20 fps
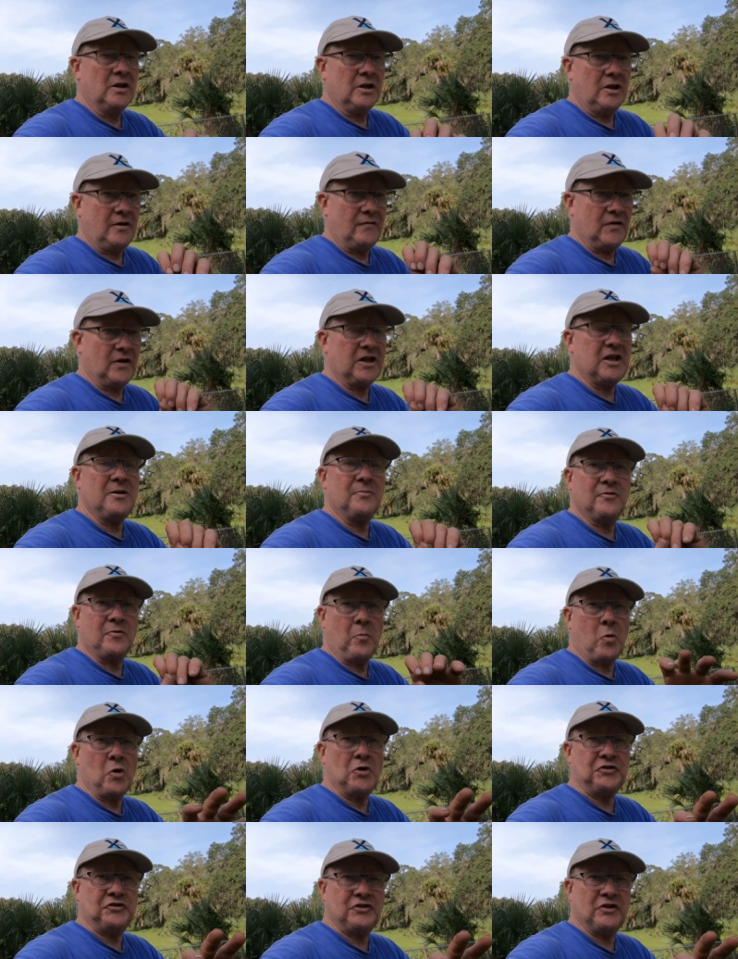if it keeps
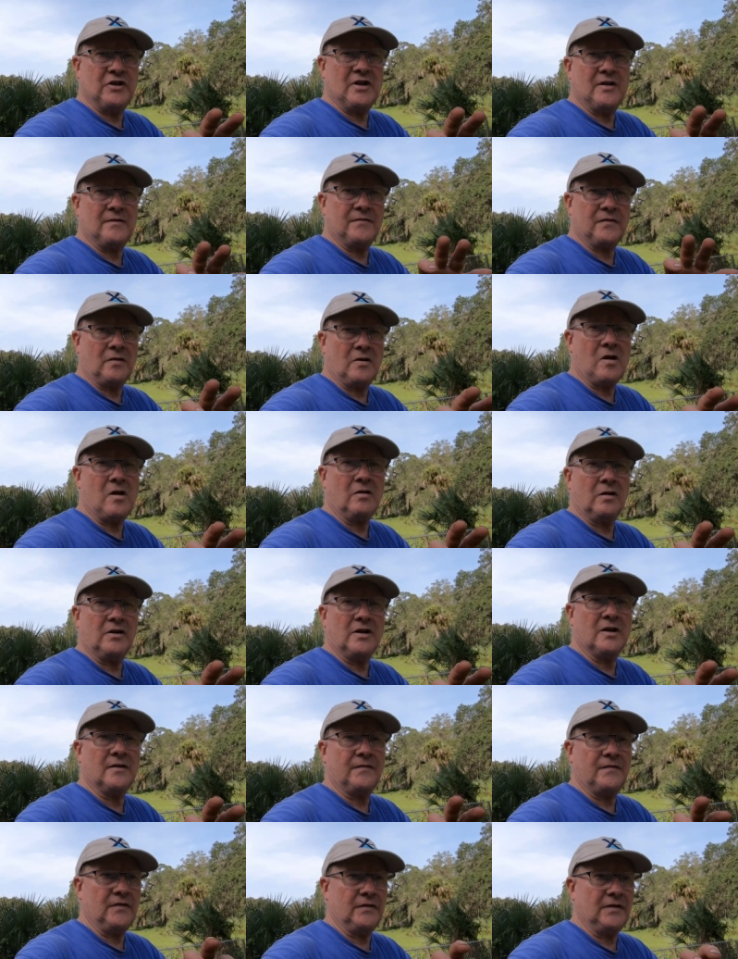moist enough for long
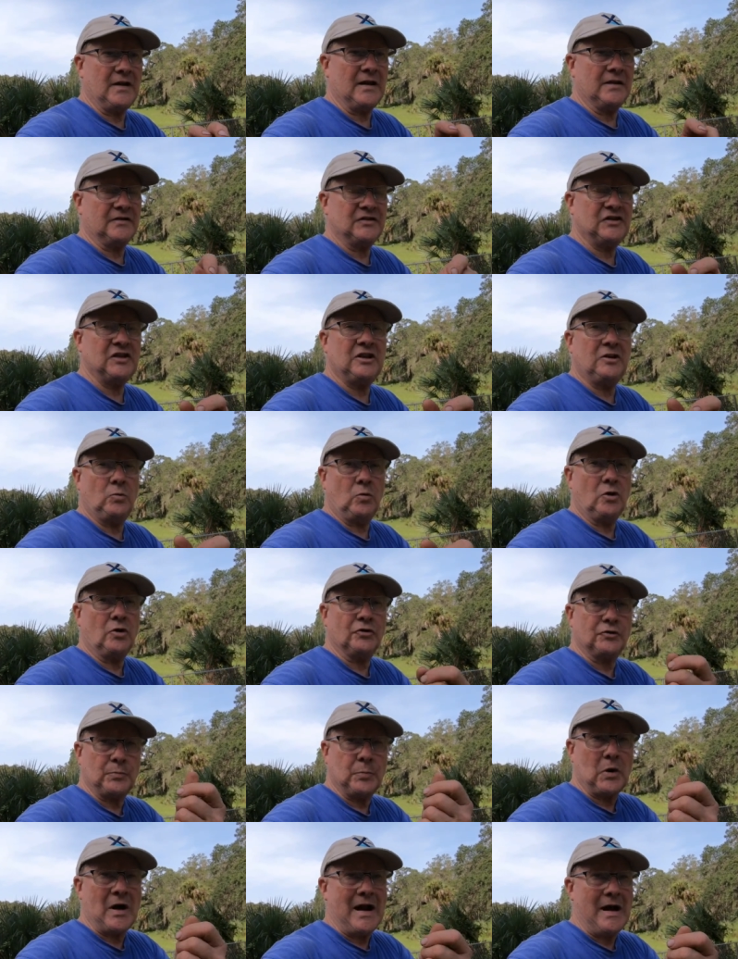enough, that seed will
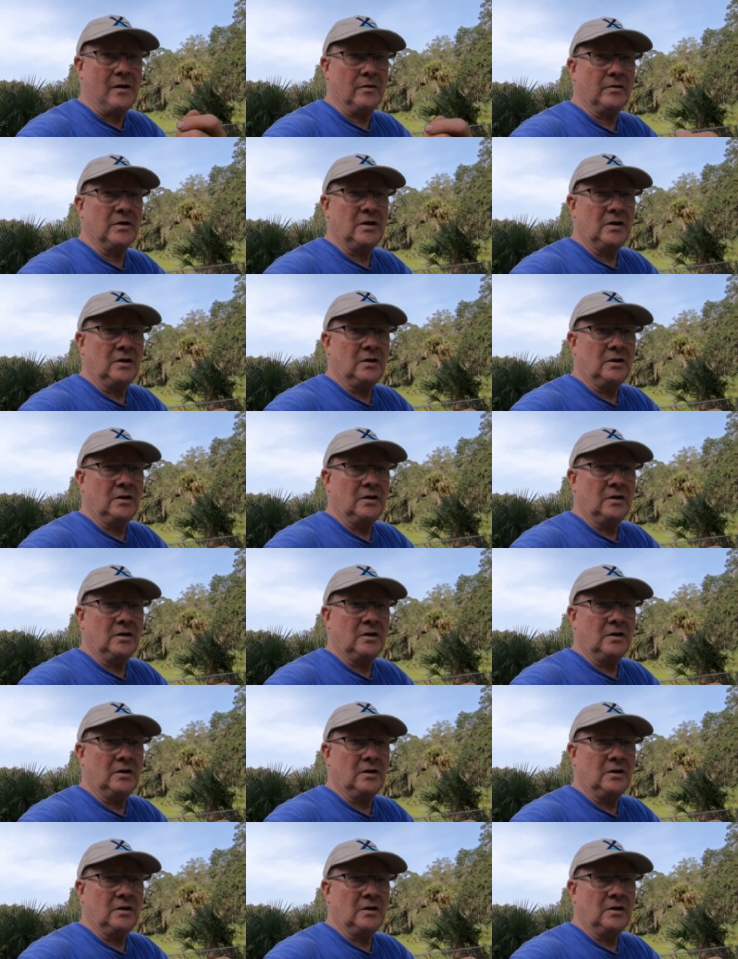sprout